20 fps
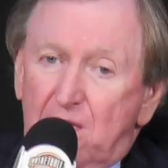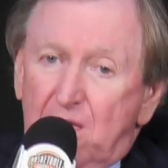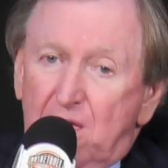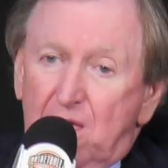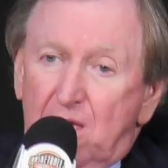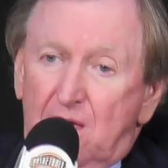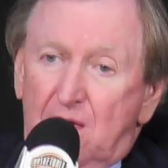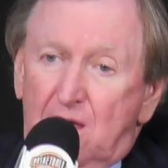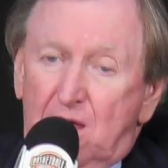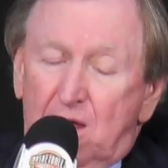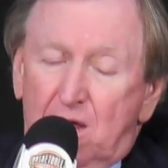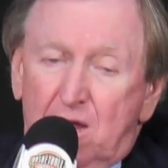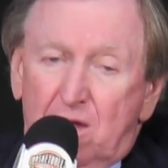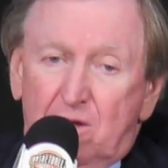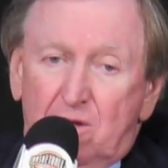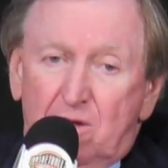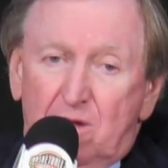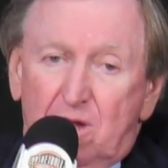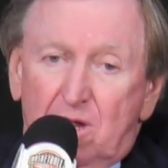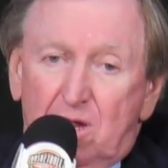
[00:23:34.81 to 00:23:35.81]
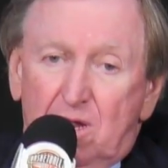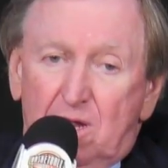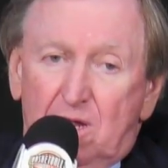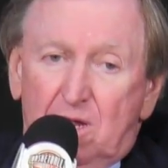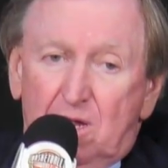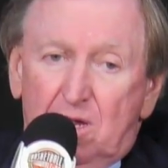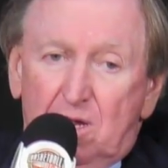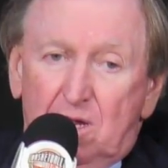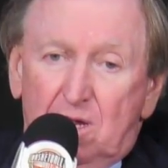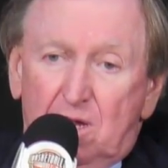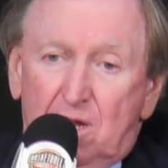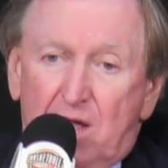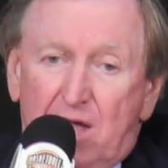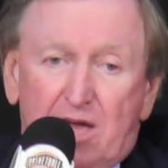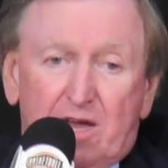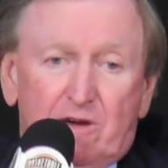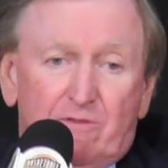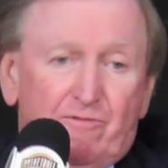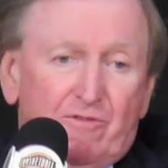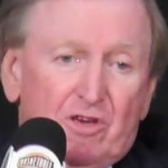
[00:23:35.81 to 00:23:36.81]
And he
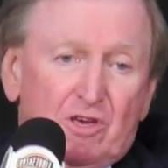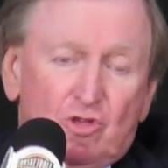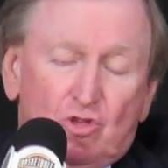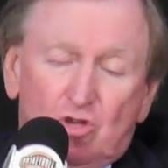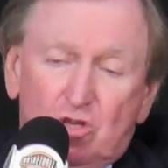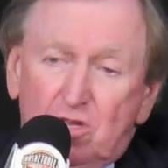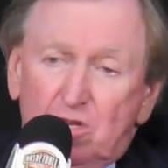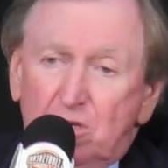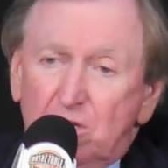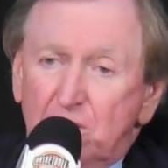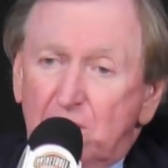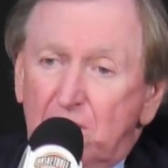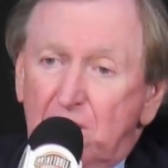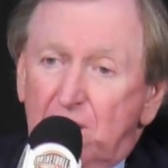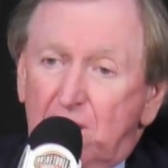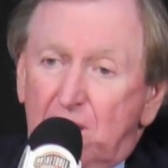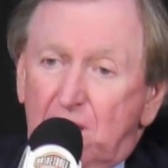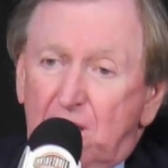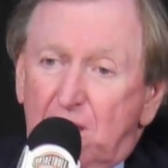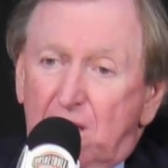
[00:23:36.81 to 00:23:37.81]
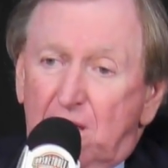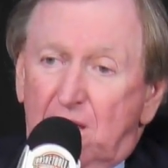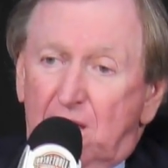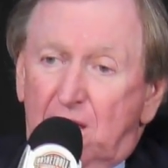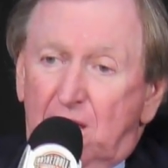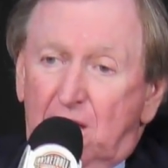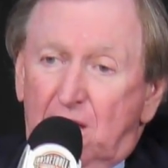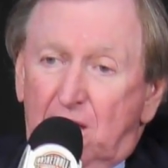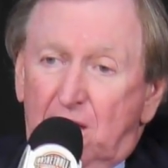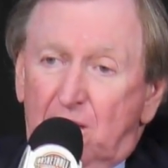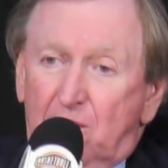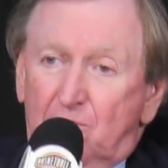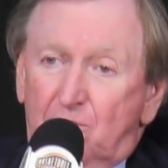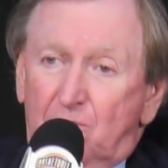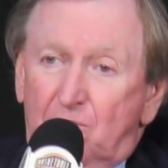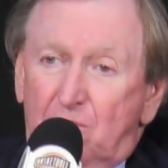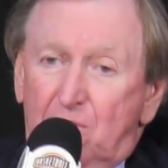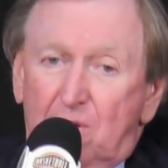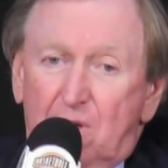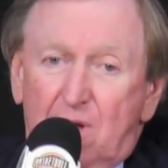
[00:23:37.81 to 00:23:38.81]
had a vision,
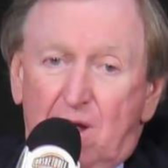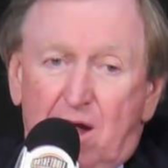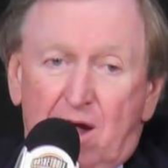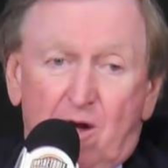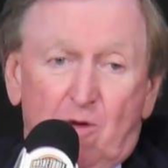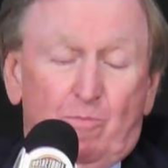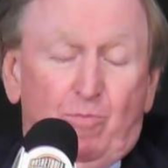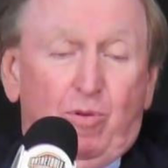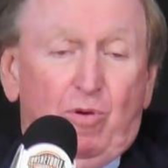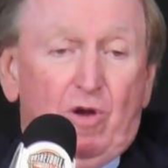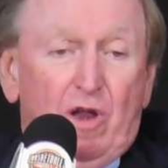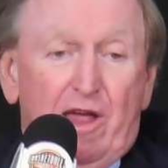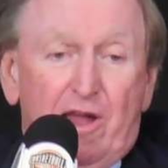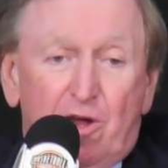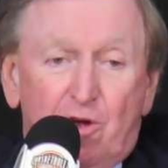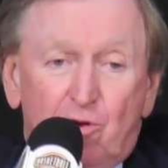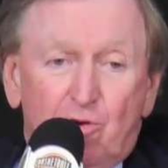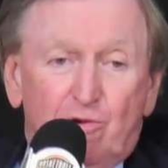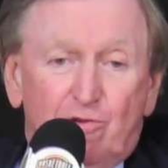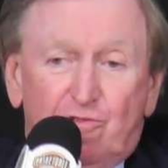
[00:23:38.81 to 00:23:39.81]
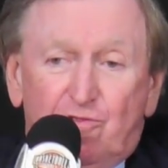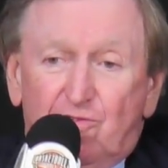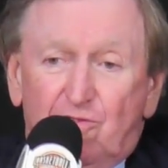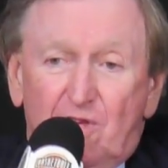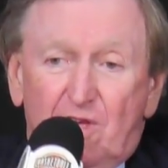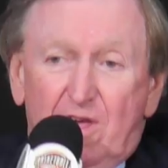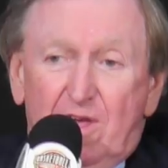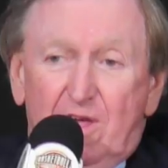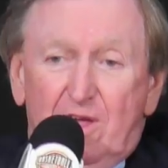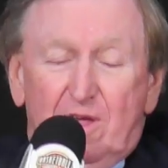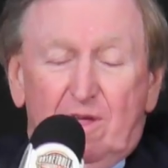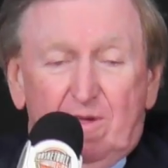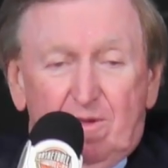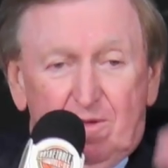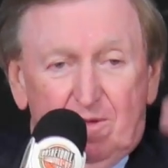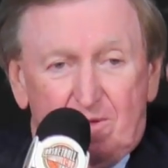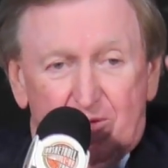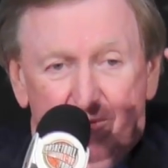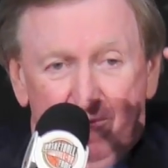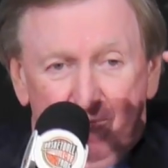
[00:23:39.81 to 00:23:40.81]
and our players
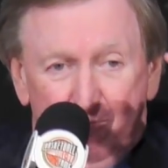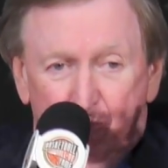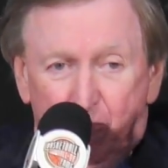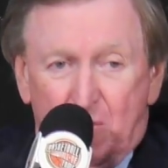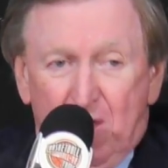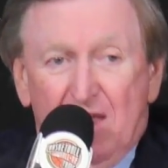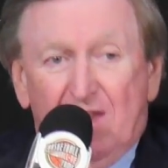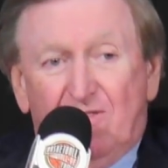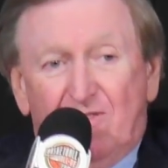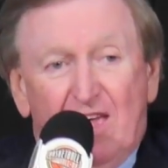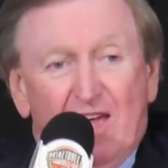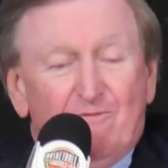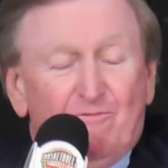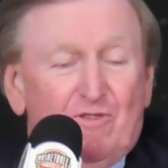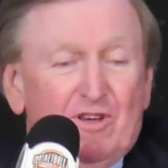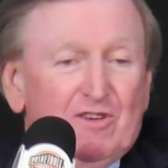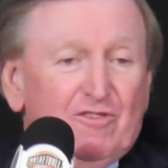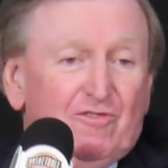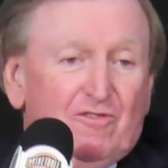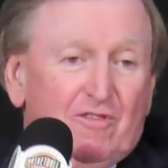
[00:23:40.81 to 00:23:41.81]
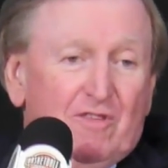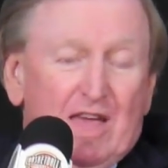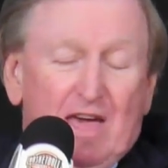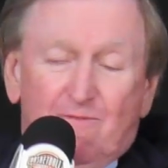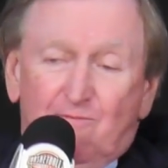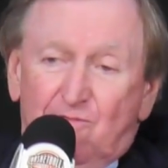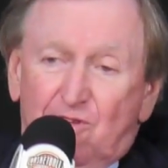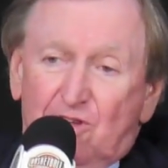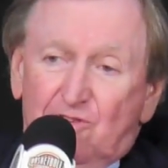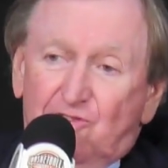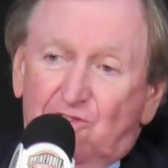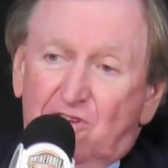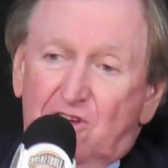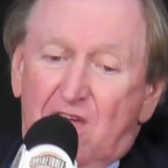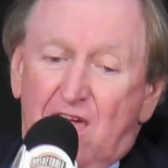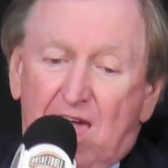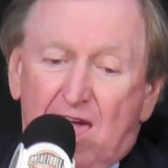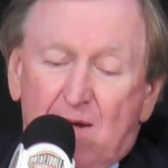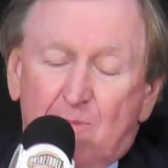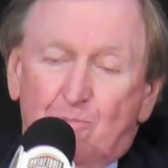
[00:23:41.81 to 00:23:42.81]
made that vision
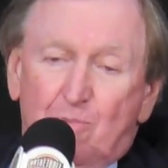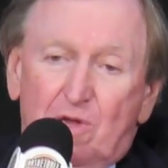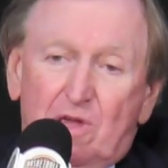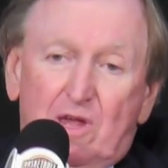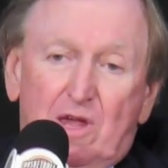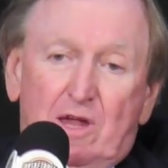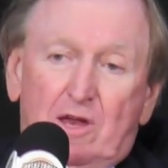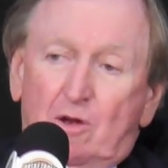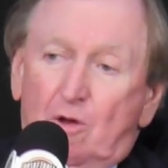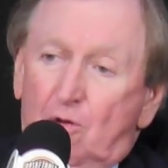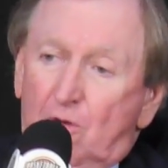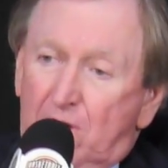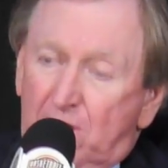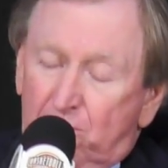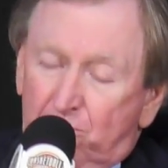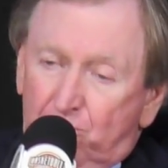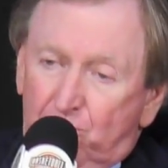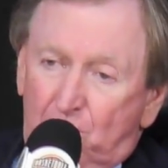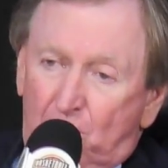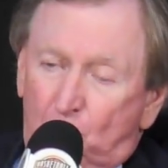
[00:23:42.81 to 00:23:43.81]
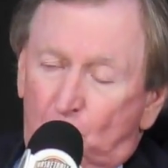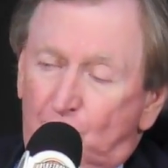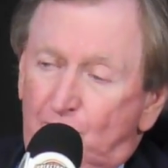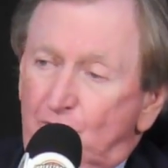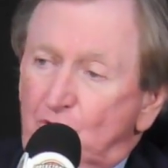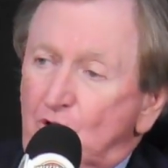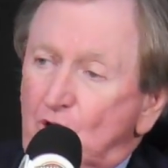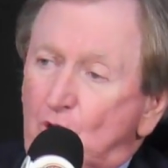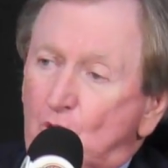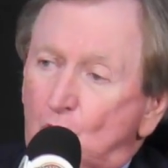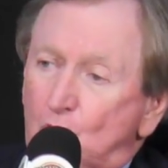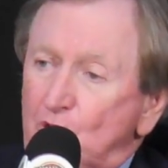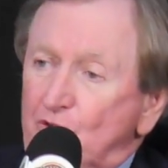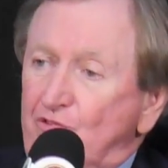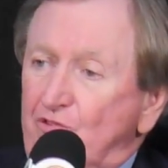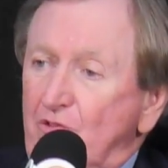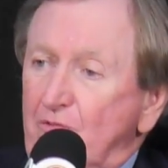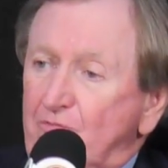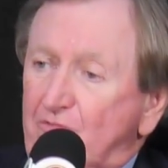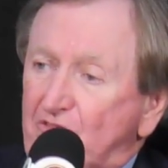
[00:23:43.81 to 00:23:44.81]
happy. And over the
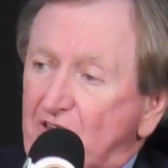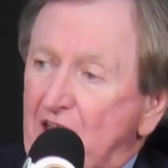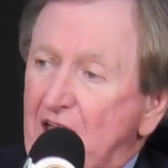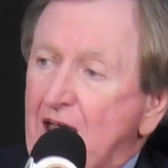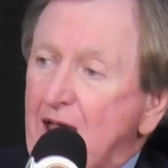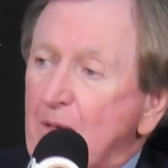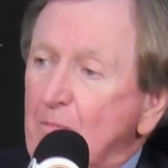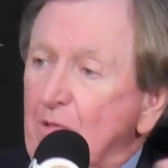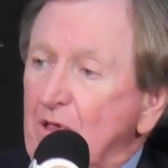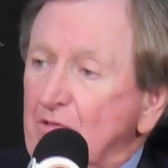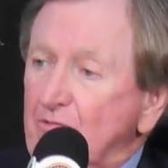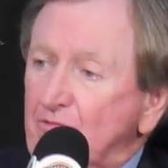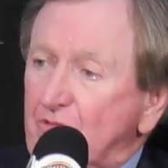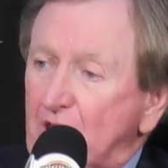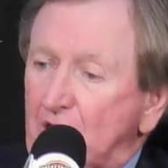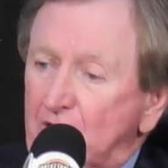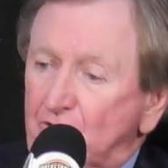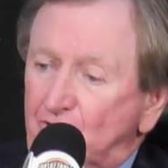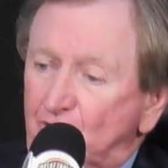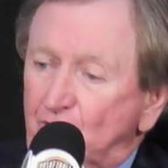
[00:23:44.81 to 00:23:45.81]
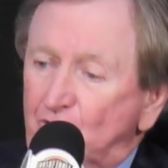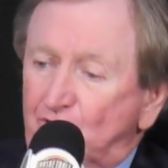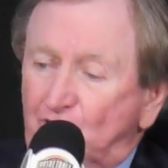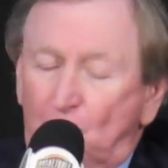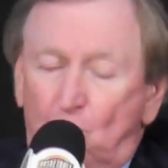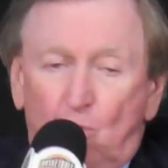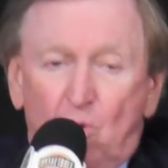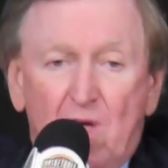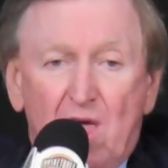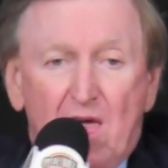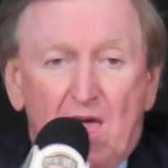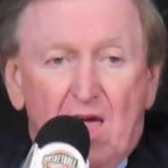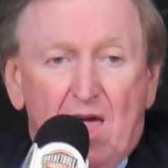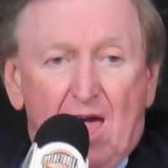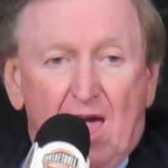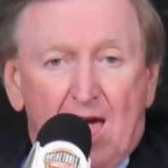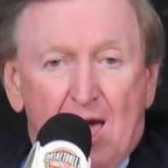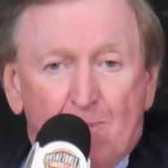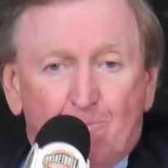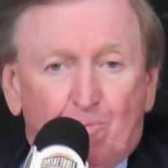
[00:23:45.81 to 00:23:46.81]
course of time, as you so
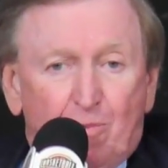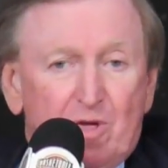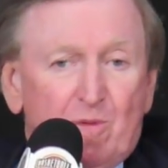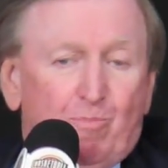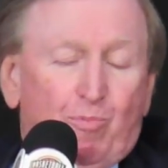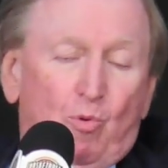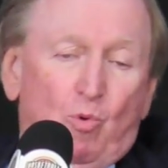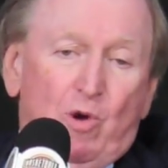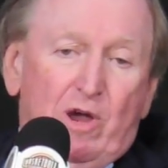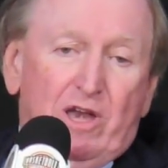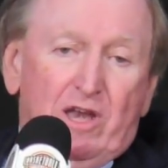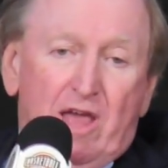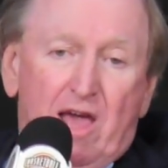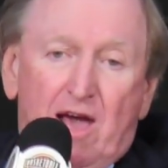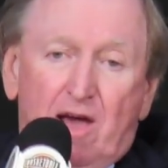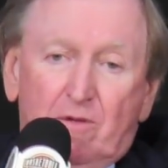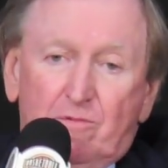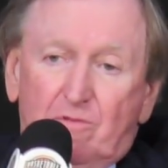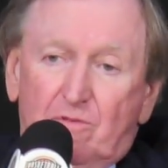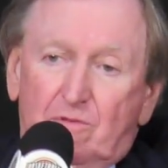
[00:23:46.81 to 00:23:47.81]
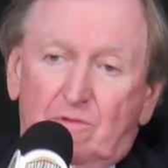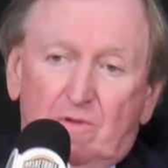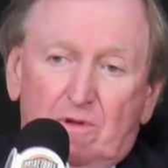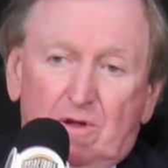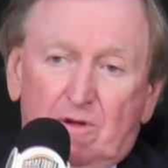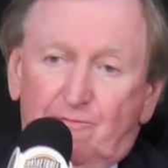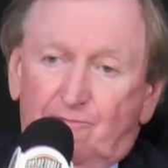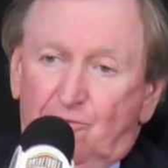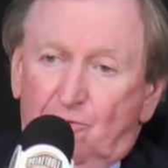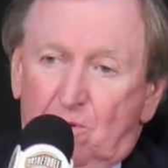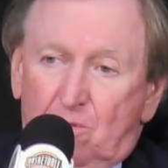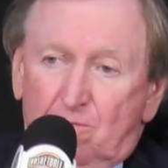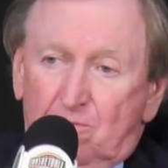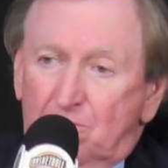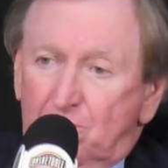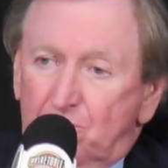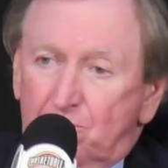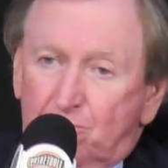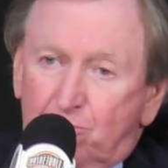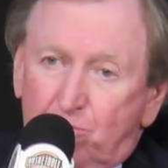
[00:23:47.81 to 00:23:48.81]
aptly point out,
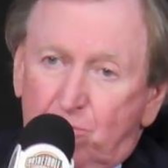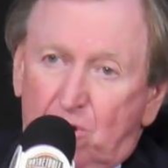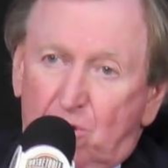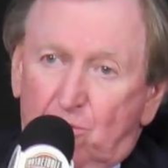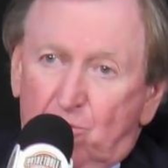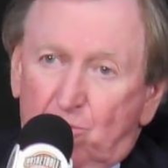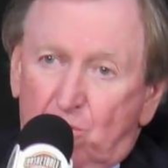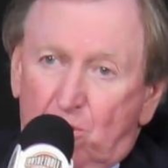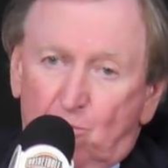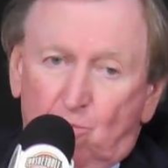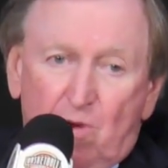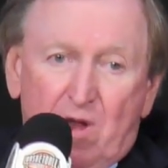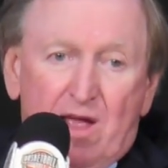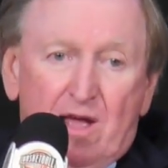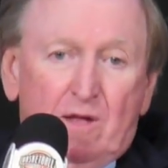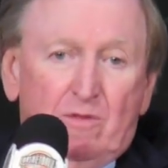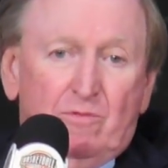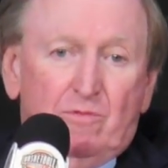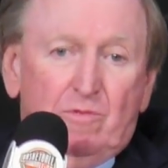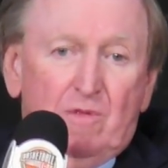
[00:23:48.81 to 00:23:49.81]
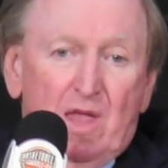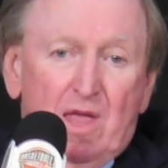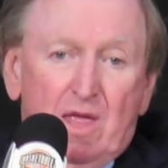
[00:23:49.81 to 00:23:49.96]
from around